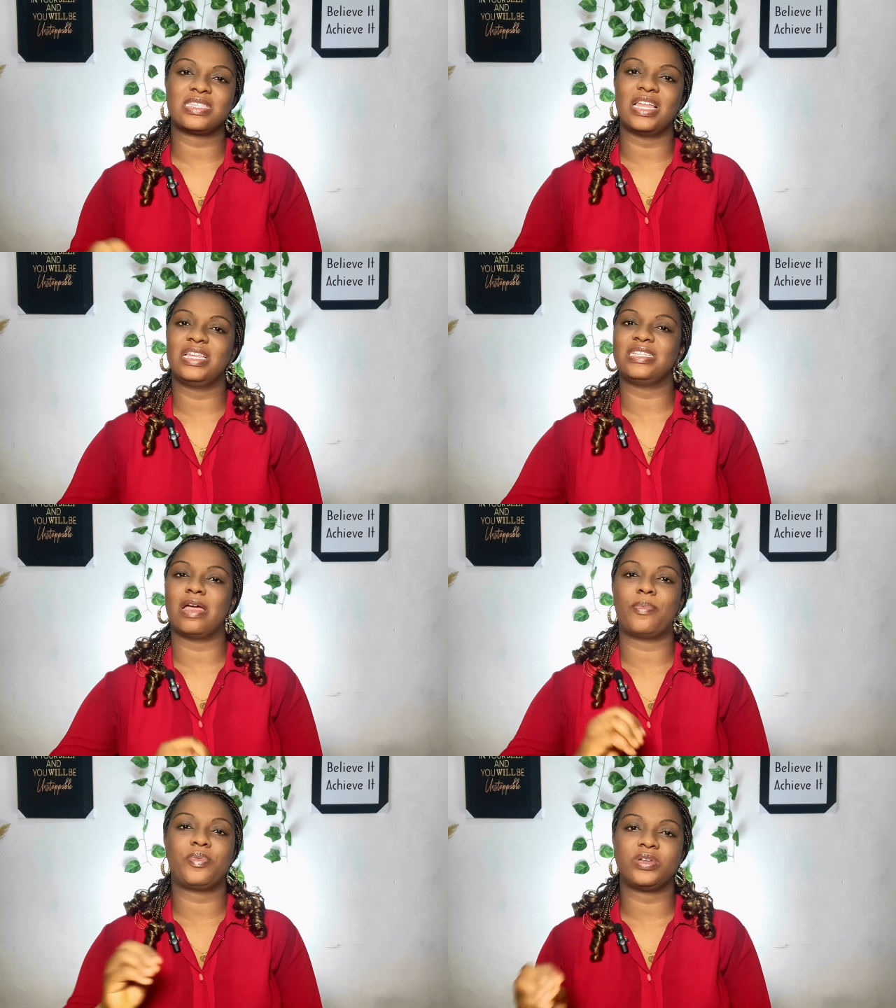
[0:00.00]
telling
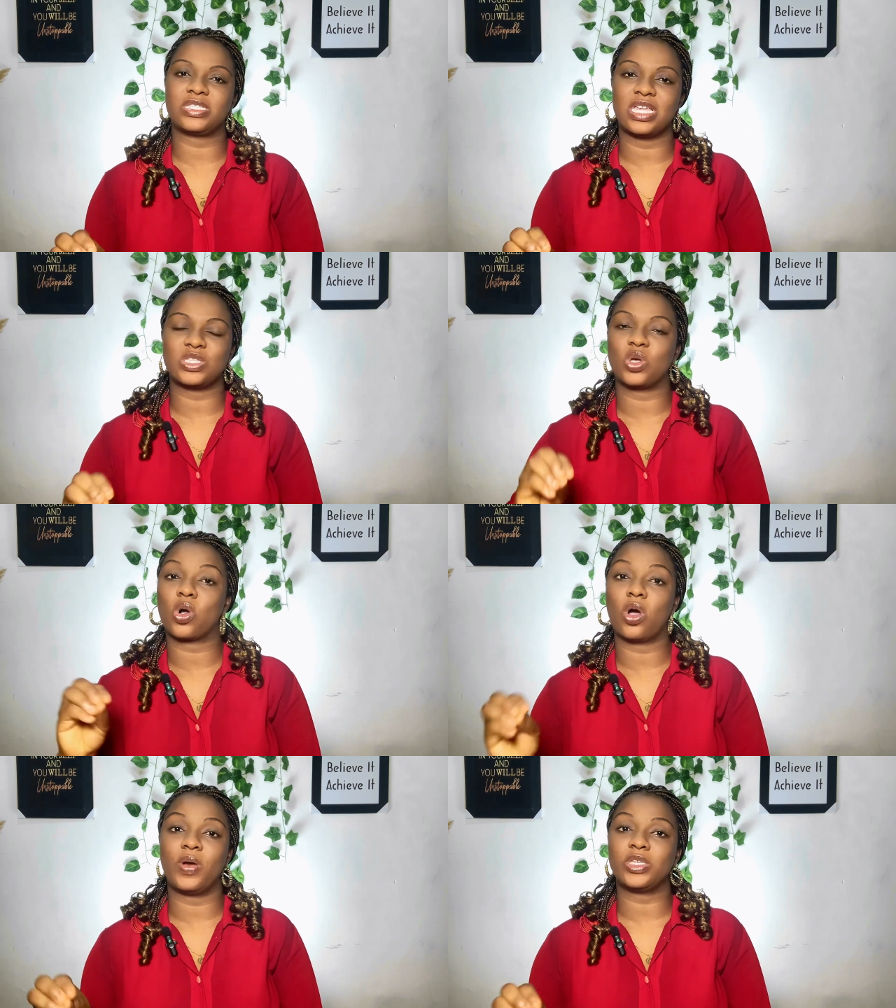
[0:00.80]
their recent or
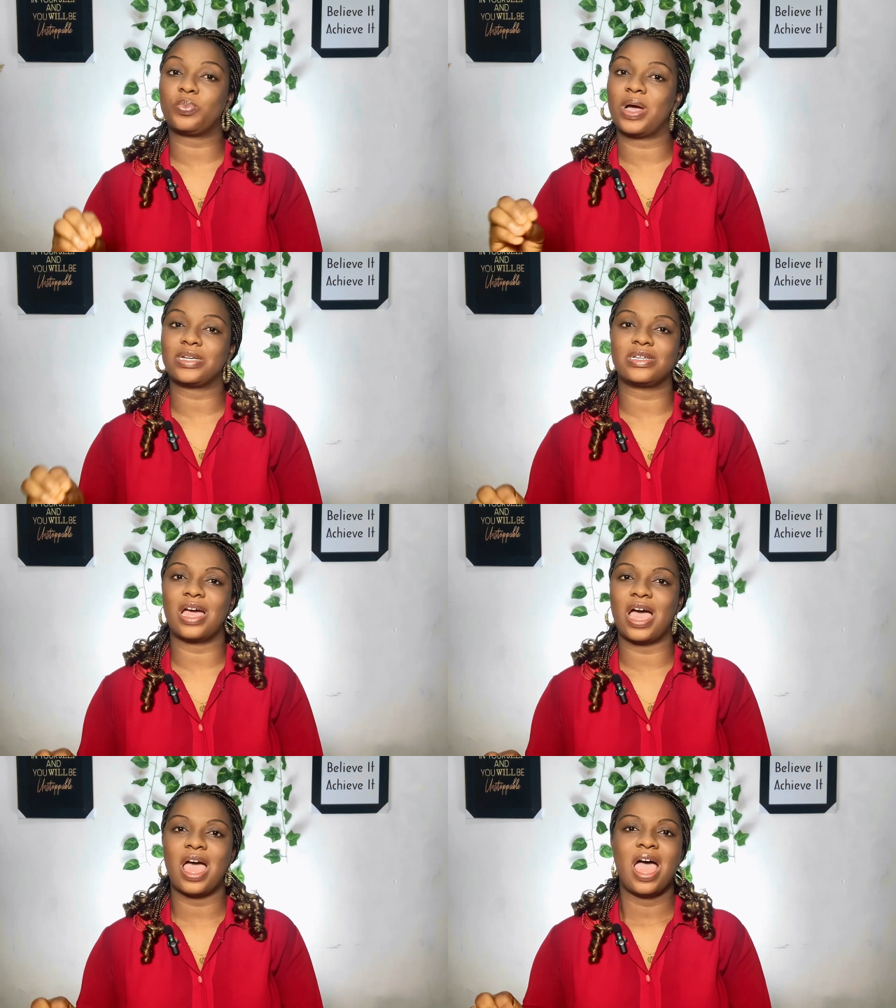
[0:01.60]
current
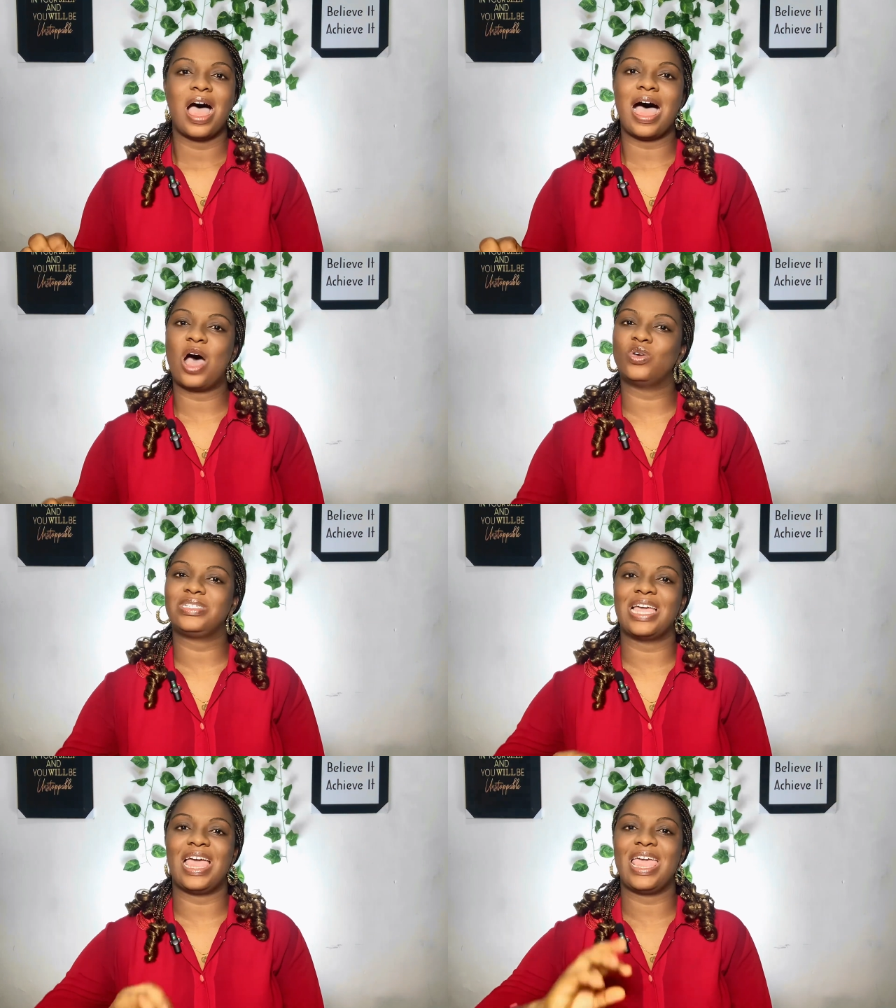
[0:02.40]
partner how
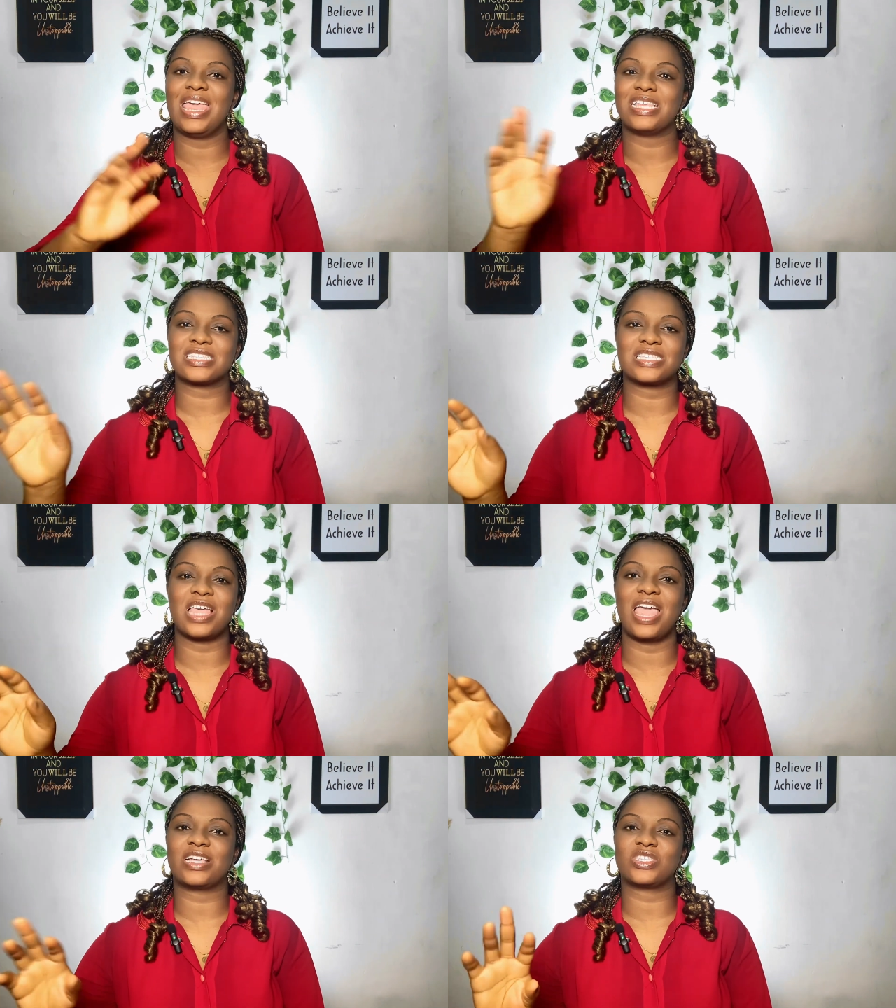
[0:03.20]
their
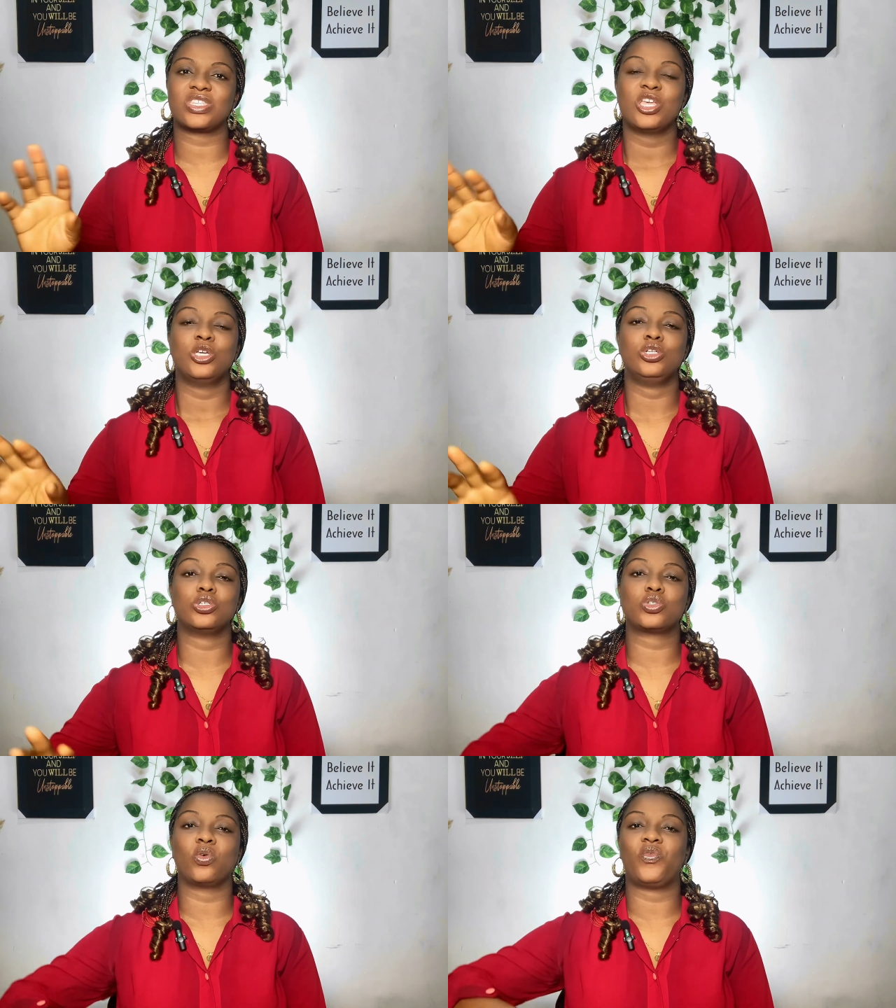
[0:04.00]
ex
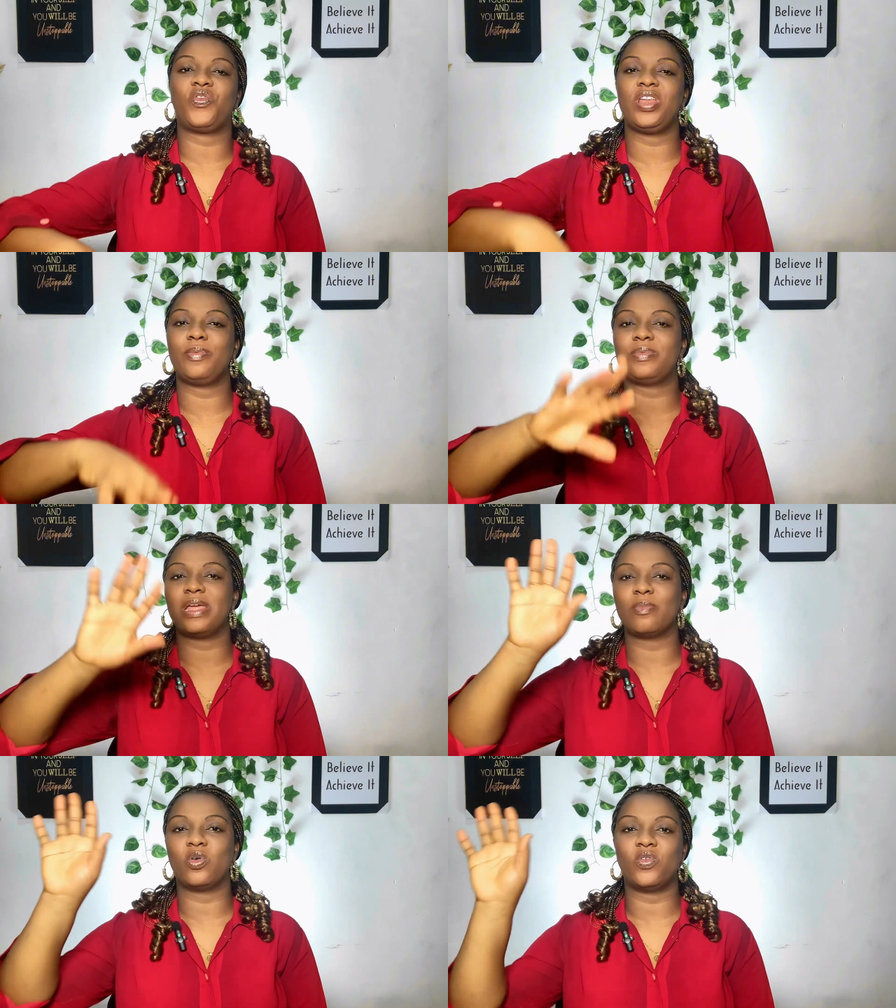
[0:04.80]
used to flip
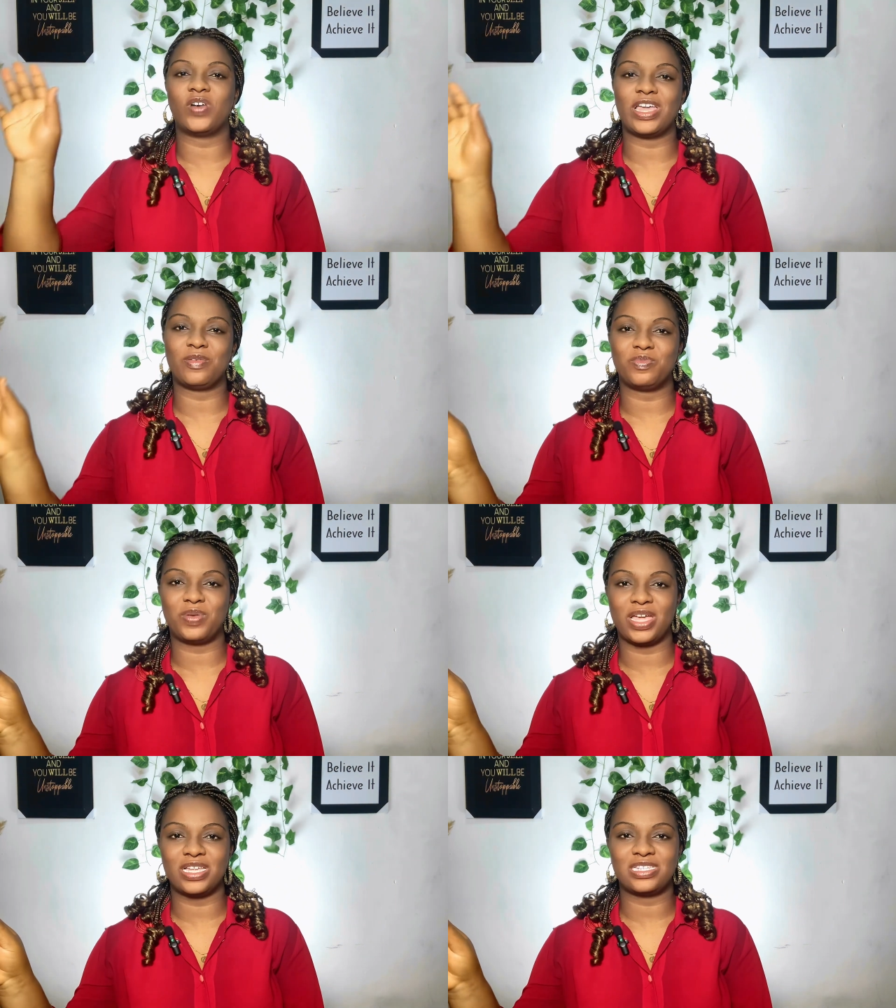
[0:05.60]
them over in
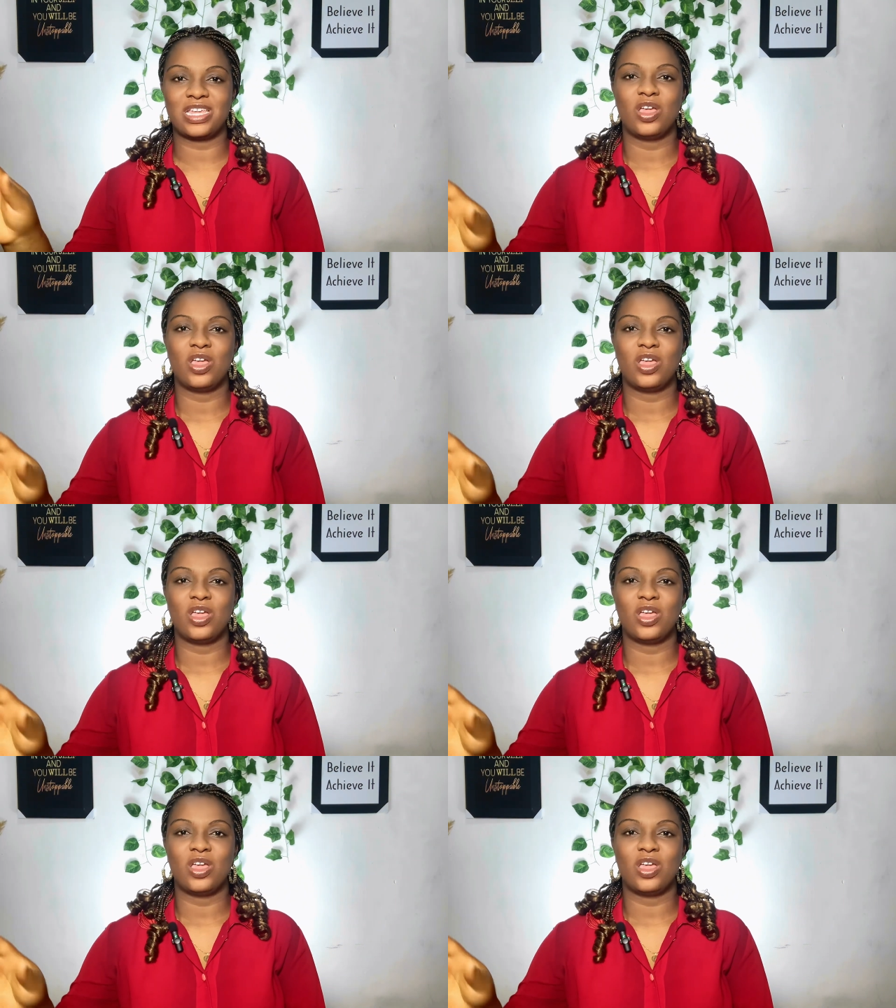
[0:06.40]
bed,